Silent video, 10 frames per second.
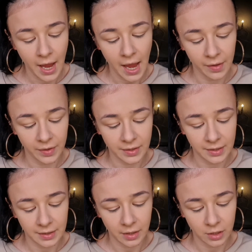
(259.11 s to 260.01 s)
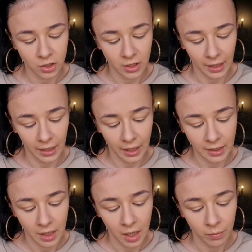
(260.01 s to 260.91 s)
and this is in the shade
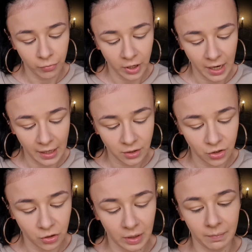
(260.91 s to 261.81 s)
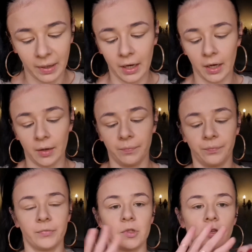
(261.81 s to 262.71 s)
Brunettes Do It Better.
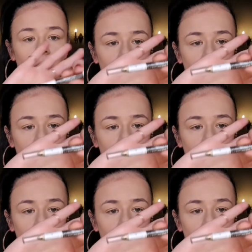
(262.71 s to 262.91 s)
So it